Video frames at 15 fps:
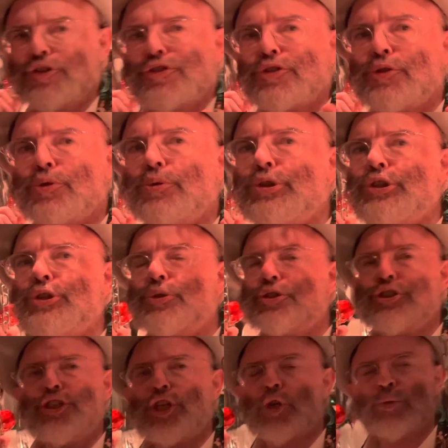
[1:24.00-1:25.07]
two U's
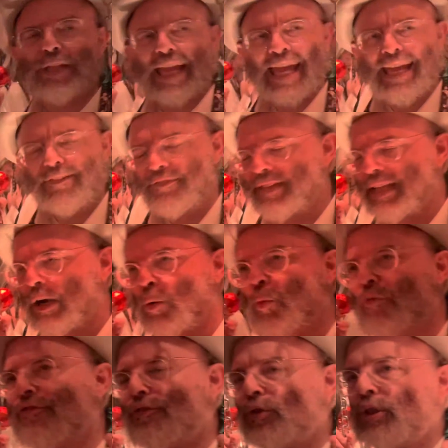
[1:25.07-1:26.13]
don't have that
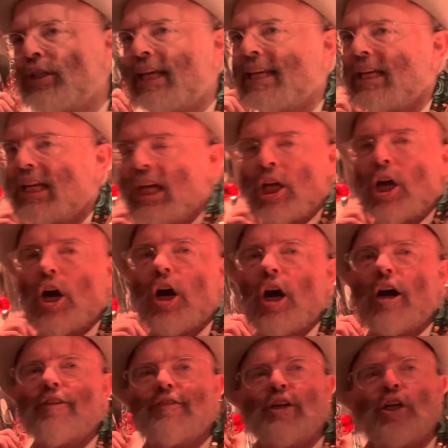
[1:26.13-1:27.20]
phonetic of